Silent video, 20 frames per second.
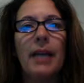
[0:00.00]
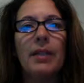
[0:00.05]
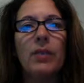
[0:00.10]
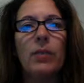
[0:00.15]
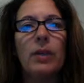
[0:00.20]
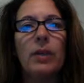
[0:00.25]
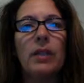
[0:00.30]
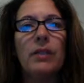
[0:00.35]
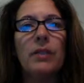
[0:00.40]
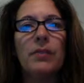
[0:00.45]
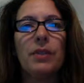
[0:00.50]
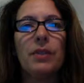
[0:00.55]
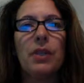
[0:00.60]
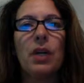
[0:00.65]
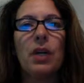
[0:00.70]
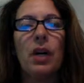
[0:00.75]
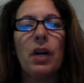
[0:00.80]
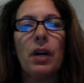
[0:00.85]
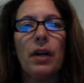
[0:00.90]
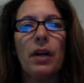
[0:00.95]
the wheel of your
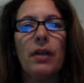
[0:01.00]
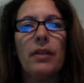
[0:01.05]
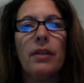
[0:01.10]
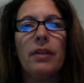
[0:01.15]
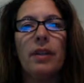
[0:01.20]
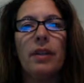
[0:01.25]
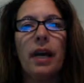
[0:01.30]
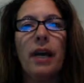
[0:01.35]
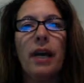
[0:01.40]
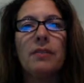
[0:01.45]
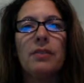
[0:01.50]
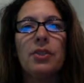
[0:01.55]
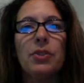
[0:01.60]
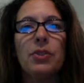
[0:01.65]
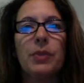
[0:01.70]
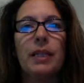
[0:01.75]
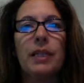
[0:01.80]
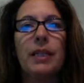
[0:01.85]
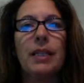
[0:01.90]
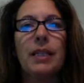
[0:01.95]
car after
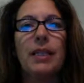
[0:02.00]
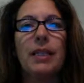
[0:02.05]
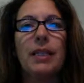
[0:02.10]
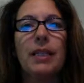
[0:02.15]
drinking